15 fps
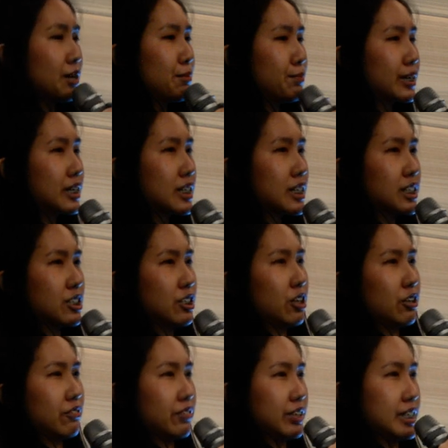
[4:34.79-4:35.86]
because
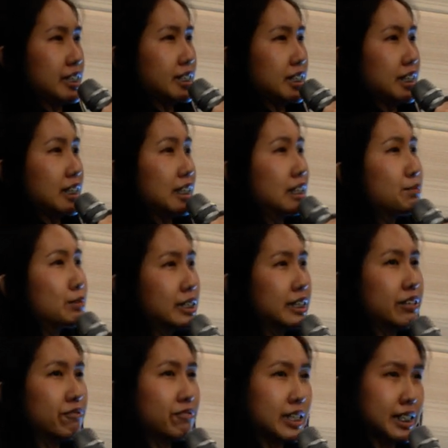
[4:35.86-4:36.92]
of its limited
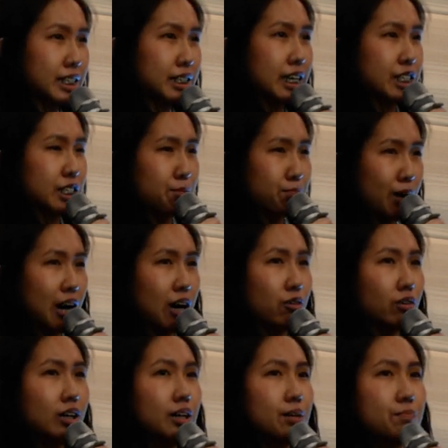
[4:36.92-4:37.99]
investigation
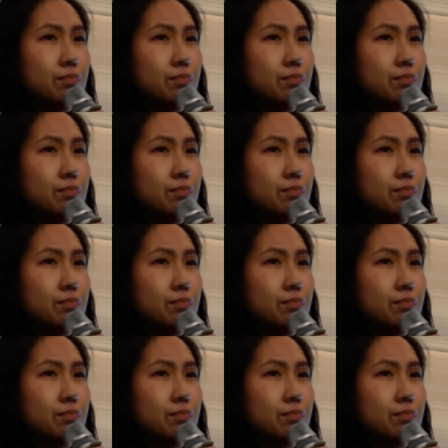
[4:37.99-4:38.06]
power